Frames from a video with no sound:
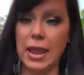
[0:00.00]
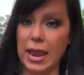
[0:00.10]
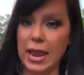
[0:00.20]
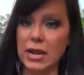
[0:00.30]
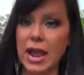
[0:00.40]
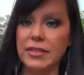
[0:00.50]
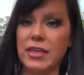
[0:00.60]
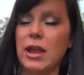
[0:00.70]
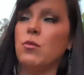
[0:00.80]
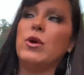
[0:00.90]
And I
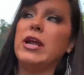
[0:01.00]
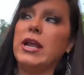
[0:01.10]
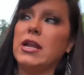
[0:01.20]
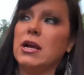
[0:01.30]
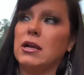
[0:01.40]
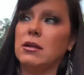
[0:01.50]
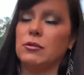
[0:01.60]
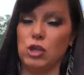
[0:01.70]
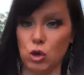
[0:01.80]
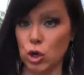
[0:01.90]
think when
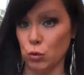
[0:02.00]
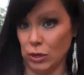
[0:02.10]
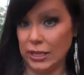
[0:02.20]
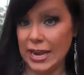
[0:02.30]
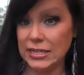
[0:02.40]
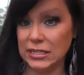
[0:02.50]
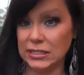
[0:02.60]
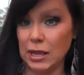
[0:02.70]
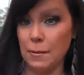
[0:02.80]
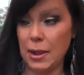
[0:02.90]
you can relate to
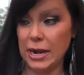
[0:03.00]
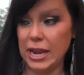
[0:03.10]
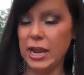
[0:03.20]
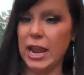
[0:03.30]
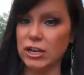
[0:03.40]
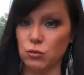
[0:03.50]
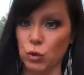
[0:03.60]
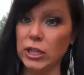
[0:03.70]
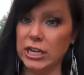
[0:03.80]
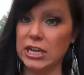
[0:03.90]
somebody, it
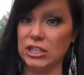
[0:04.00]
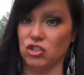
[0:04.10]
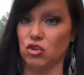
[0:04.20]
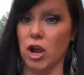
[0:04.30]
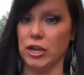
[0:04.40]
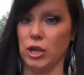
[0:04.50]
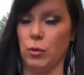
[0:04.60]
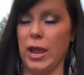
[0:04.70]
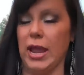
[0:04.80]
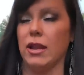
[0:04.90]
really does draw you
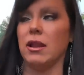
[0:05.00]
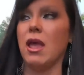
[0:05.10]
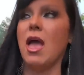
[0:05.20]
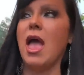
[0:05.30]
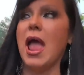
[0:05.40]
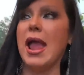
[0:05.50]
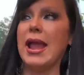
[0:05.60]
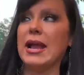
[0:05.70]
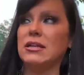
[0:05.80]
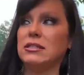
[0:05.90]
in.
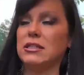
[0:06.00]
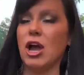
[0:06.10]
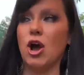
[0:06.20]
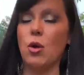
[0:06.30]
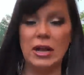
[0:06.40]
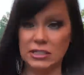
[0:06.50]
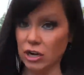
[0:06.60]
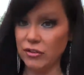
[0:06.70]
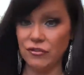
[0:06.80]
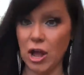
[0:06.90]
And so I
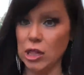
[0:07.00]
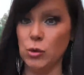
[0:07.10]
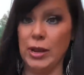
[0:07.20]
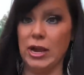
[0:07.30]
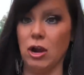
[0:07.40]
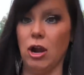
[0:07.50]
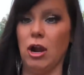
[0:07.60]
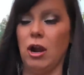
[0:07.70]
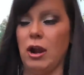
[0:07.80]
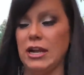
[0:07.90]
started following
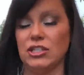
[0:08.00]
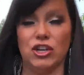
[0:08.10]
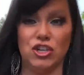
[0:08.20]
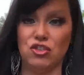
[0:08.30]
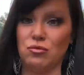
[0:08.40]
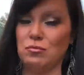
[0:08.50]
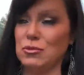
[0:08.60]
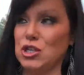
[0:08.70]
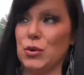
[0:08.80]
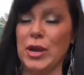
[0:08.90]
her. I started
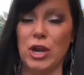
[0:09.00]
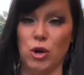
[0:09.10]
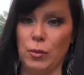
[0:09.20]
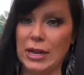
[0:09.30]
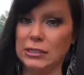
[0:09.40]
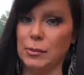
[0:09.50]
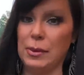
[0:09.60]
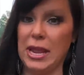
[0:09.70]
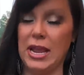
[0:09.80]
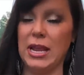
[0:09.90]
doing her
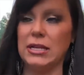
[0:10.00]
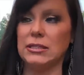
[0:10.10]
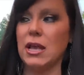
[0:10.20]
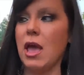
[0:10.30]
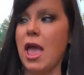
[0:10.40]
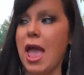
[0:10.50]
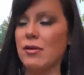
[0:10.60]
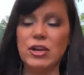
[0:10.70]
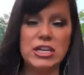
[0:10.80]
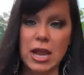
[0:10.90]
recipes.
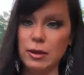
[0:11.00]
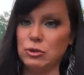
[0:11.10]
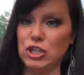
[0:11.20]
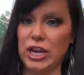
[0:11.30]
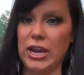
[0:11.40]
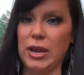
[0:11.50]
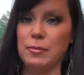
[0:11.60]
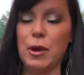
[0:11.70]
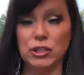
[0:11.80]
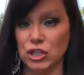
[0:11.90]
Every time she
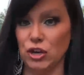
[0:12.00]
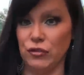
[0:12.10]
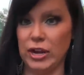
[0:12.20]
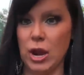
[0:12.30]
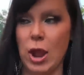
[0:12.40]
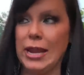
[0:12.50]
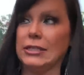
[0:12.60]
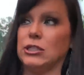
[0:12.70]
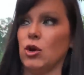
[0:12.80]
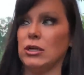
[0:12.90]
posts a new video, I
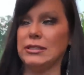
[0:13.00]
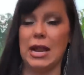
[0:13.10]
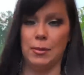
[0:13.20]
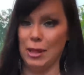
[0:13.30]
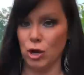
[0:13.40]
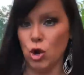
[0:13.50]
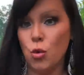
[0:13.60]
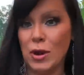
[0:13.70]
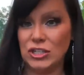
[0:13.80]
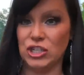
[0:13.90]
get so excited. I'm like, ooh,
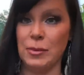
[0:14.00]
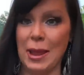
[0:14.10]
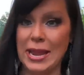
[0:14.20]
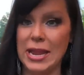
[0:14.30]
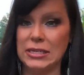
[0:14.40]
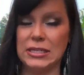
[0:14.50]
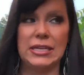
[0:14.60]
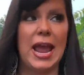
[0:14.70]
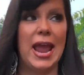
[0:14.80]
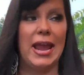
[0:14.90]
what's she making
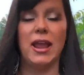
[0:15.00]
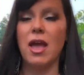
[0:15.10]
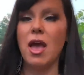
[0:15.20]
today?